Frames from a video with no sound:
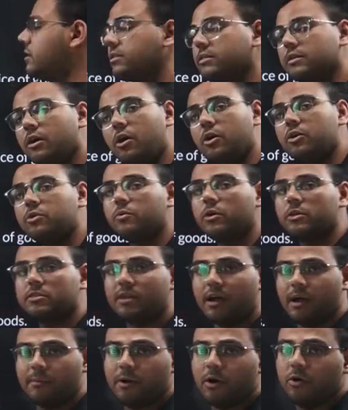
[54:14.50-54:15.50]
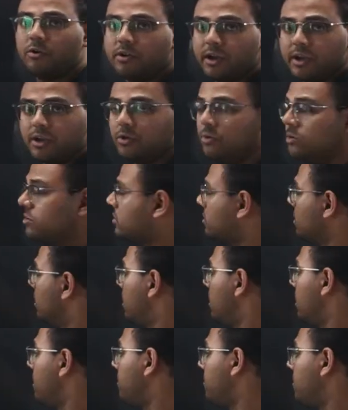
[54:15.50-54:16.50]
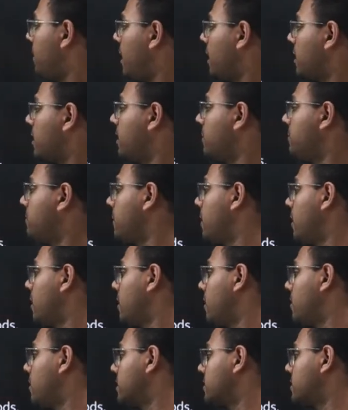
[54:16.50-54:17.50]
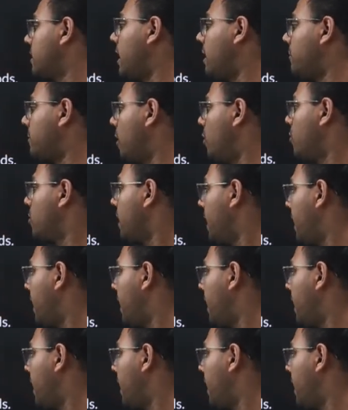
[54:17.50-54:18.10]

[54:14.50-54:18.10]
Discount was the amount reduced. Markup is the amount